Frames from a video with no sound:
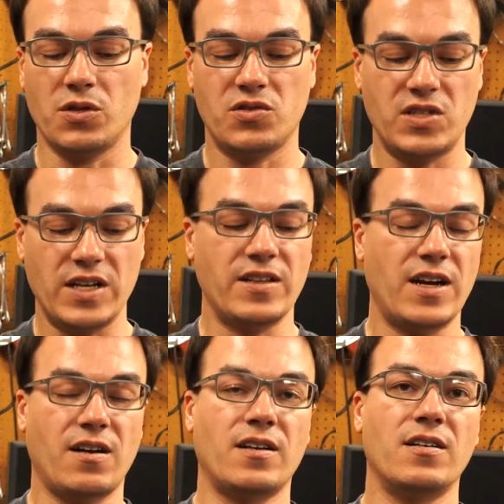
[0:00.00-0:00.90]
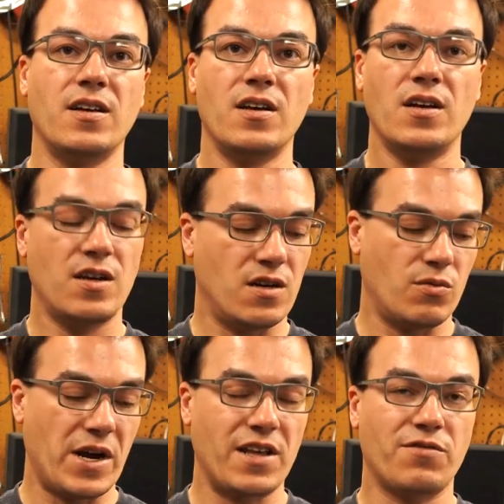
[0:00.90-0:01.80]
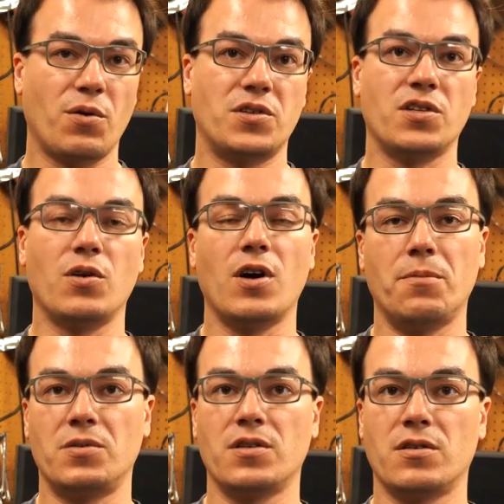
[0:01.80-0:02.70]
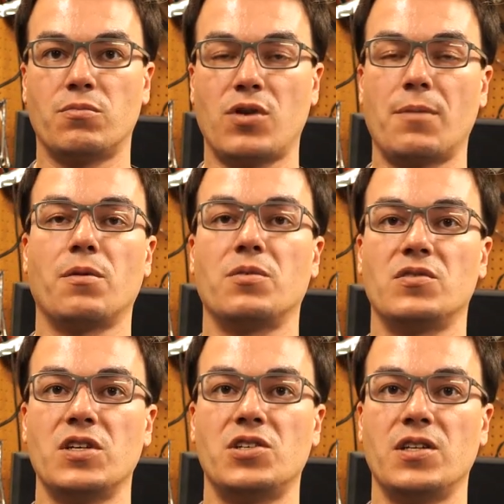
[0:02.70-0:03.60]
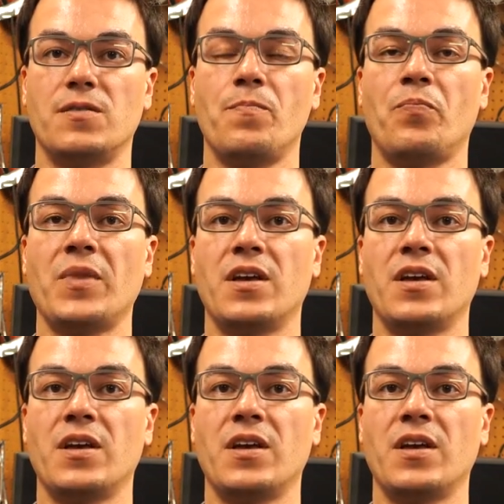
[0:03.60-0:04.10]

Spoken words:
sitting there and waiting for it to go up to the proper position,